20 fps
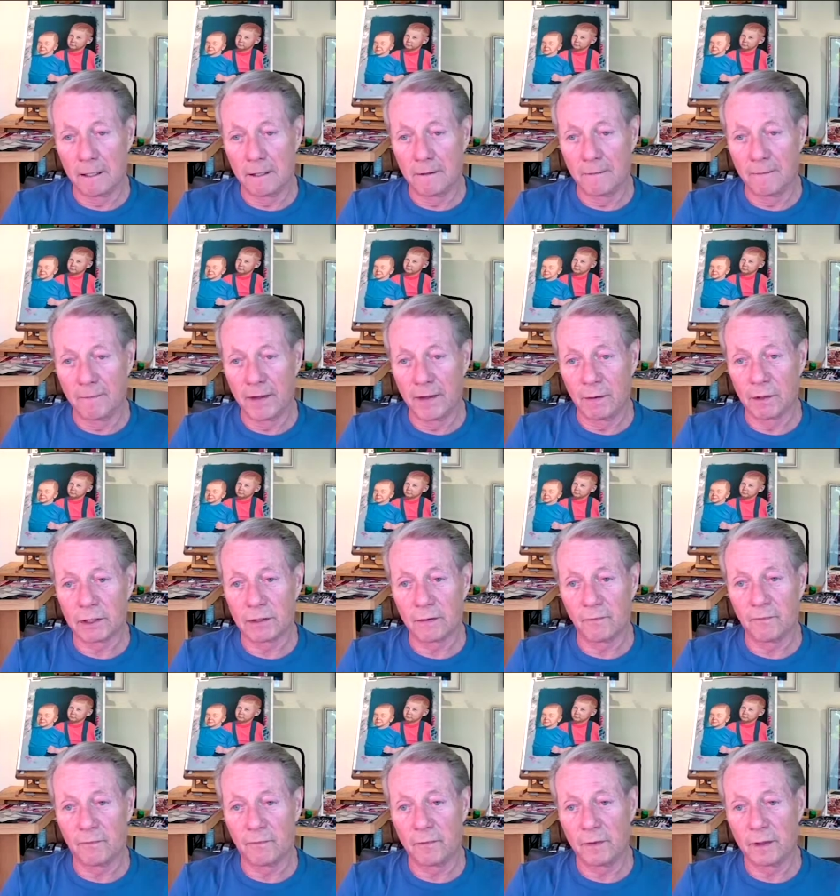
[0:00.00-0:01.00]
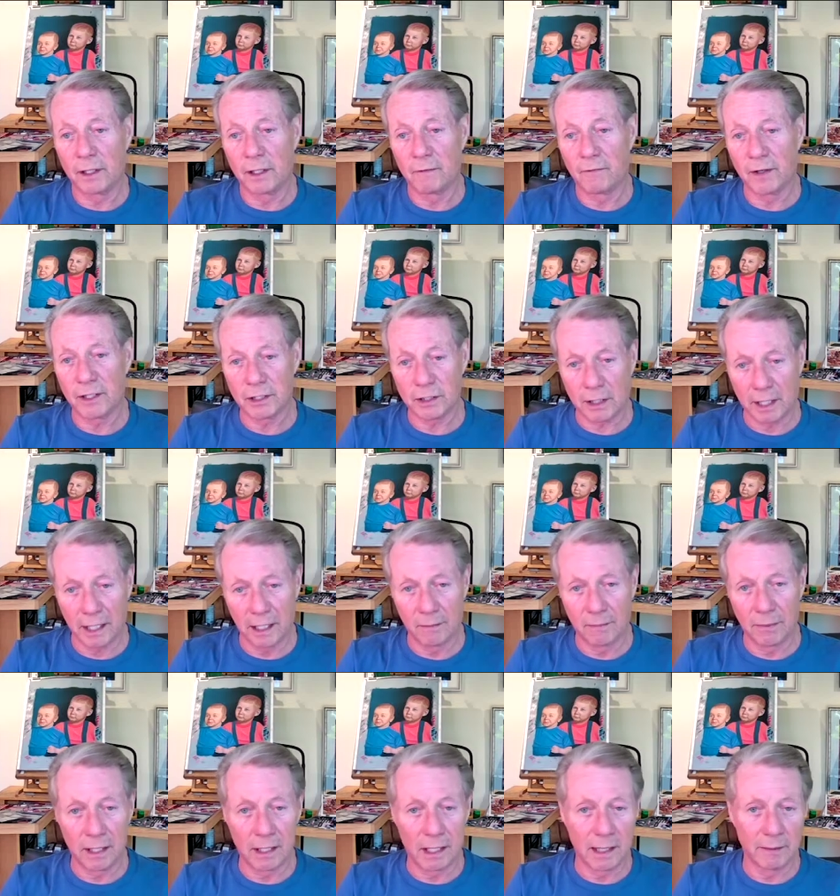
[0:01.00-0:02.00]
There was an investigator
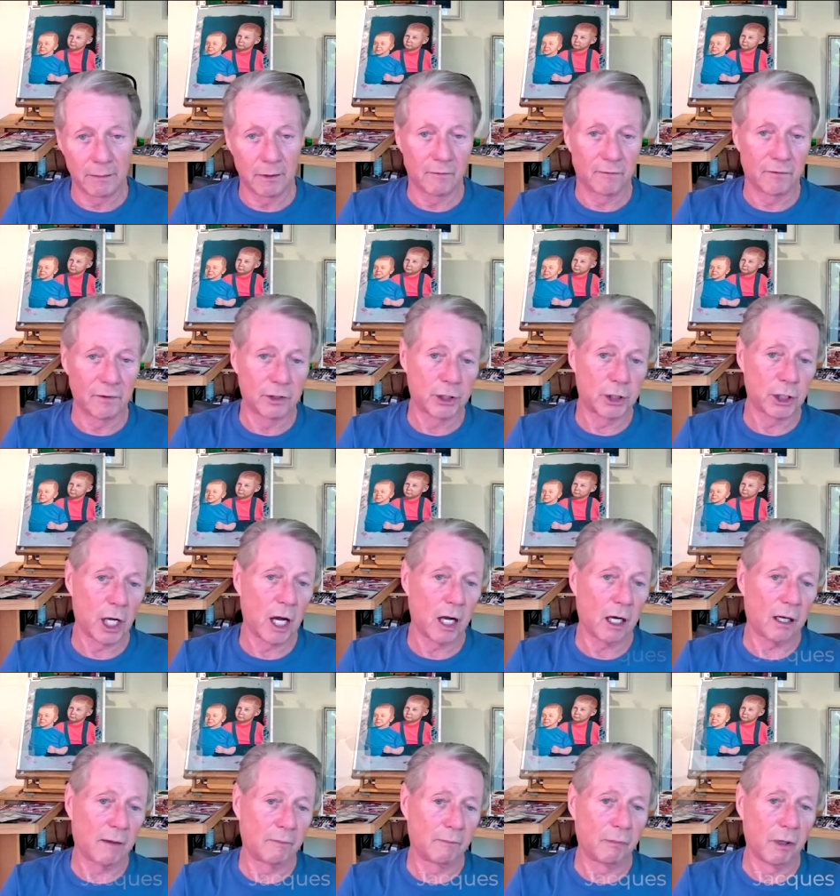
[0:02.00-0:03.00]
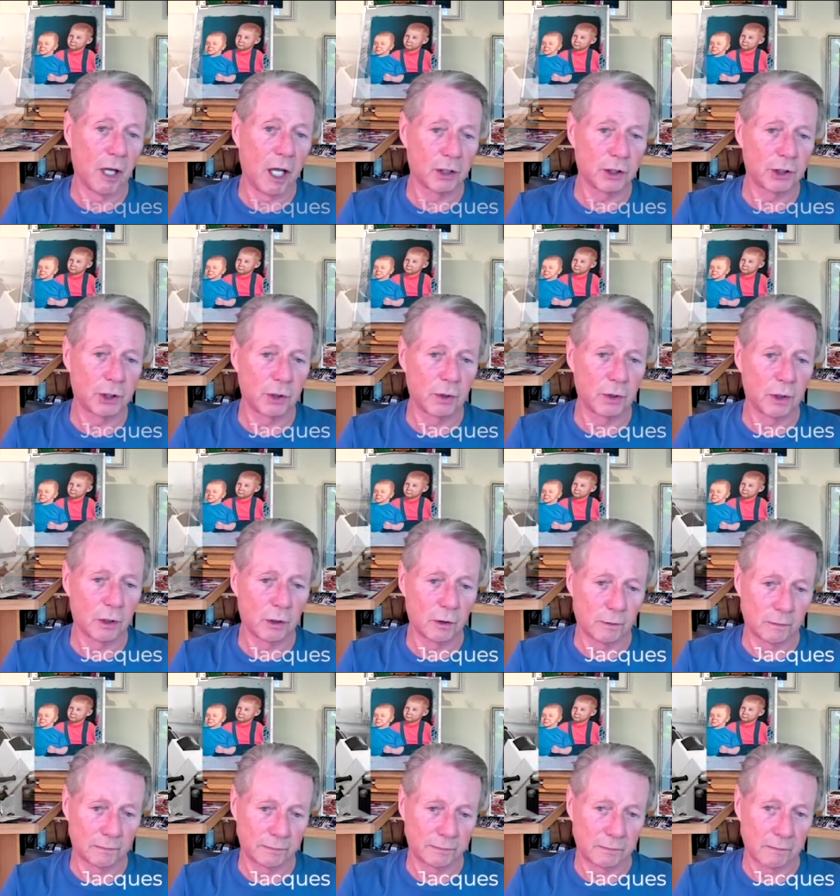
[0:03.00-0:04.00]
by the name of Jacques Blanchereau
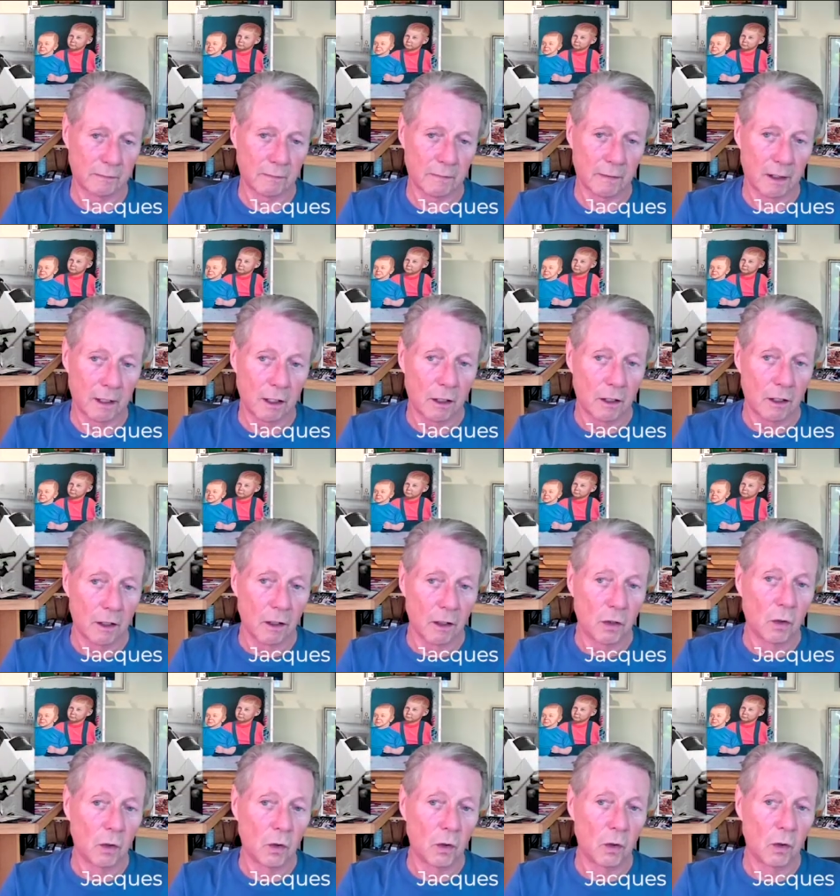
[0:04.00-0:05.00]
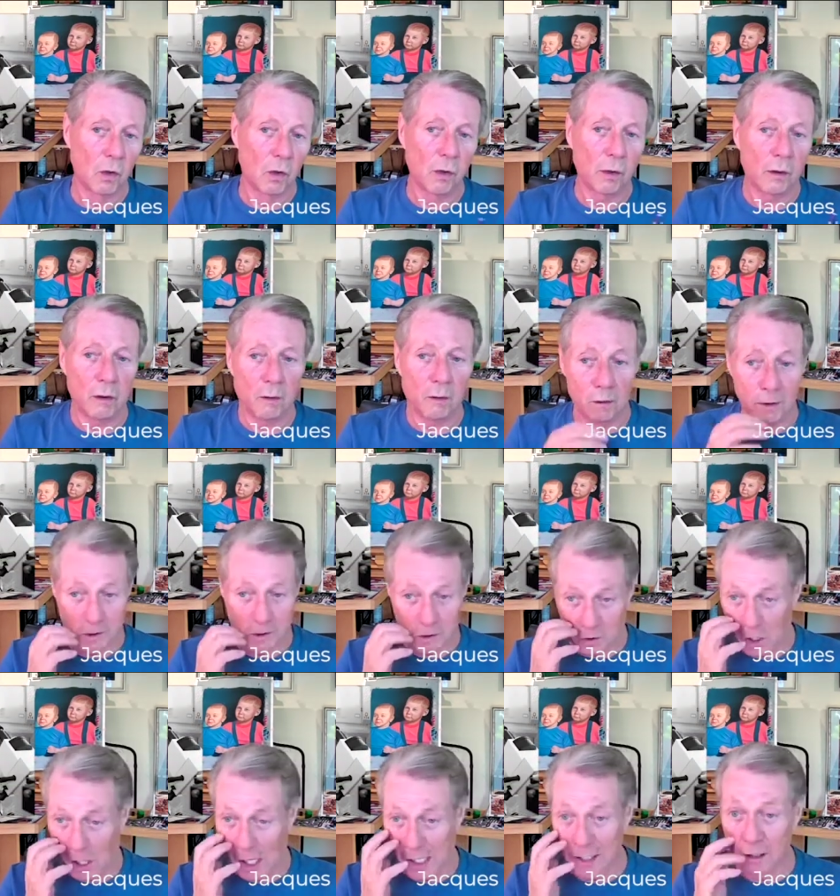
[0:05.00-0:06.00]
who was
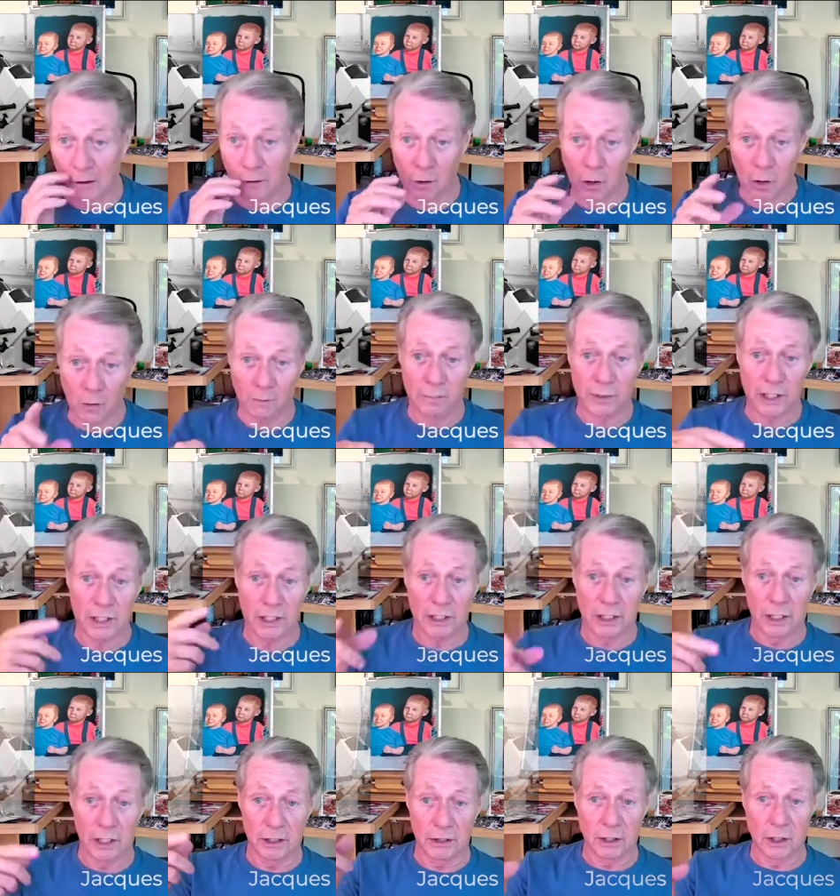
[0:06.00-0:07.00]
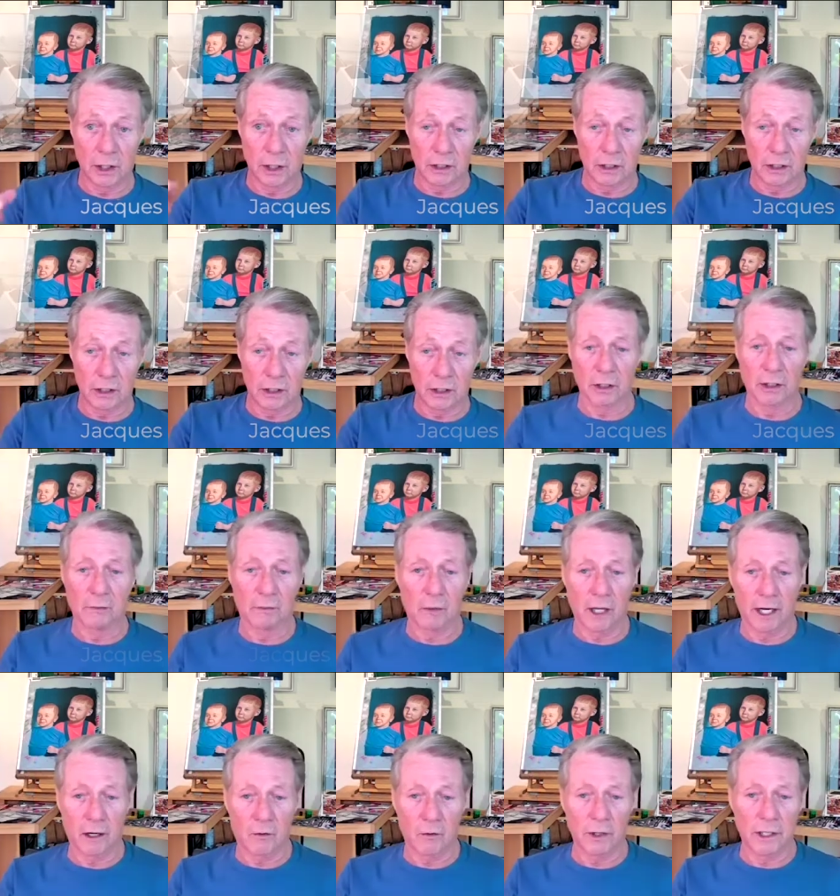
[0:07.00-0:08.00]
trying to grow B cells long-term,
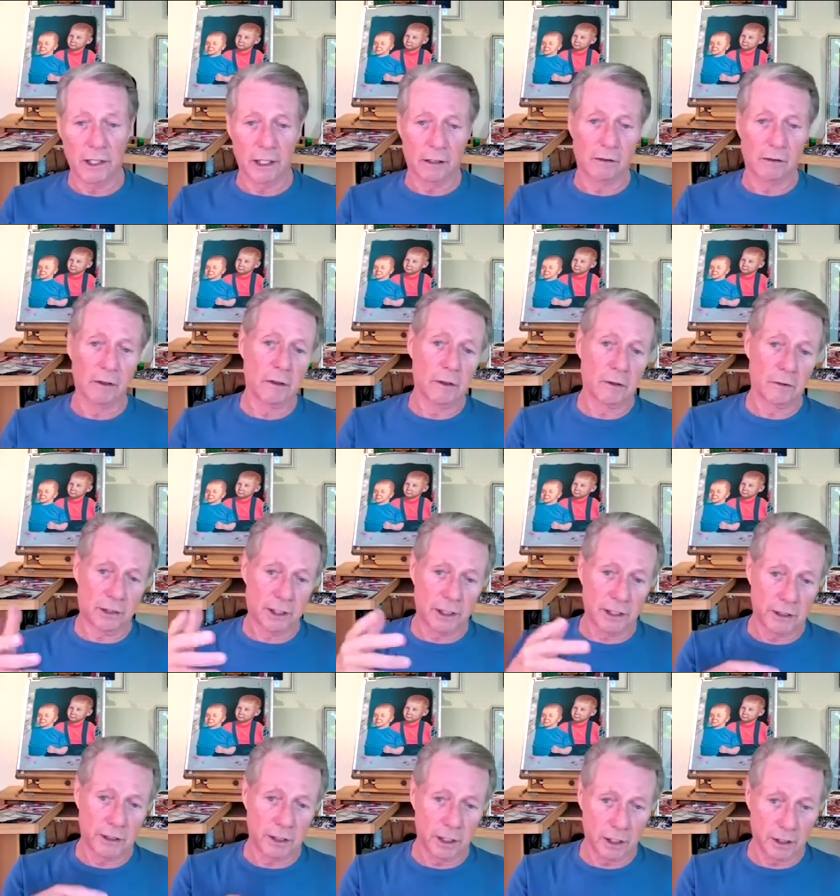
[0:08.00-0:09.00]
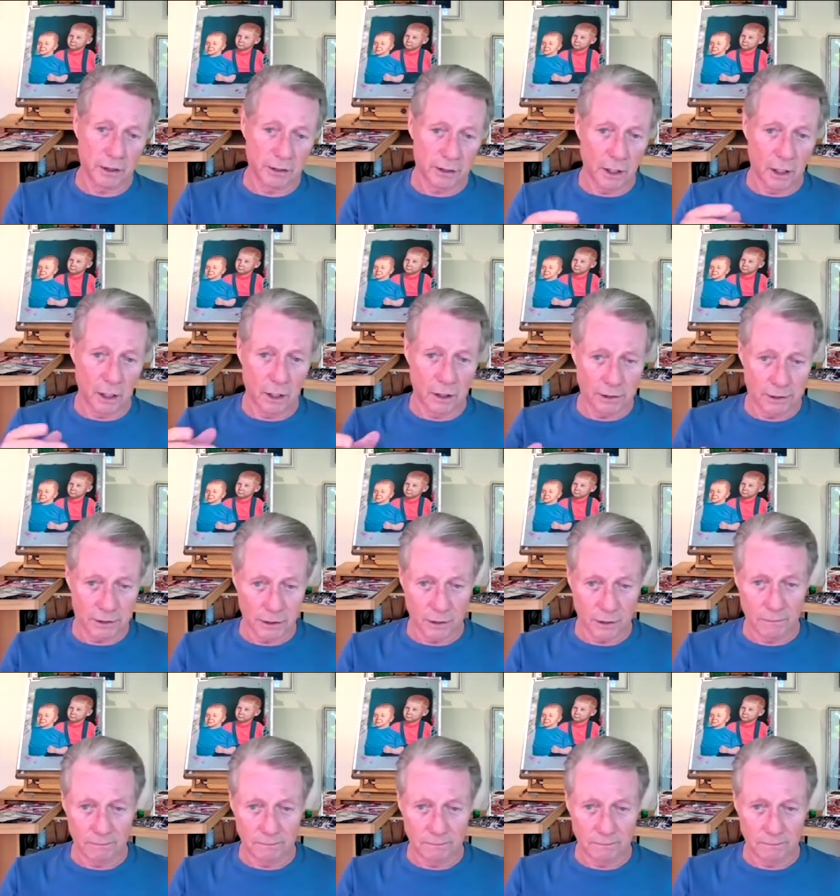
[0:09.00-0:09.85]
like we had grown T cells long-term.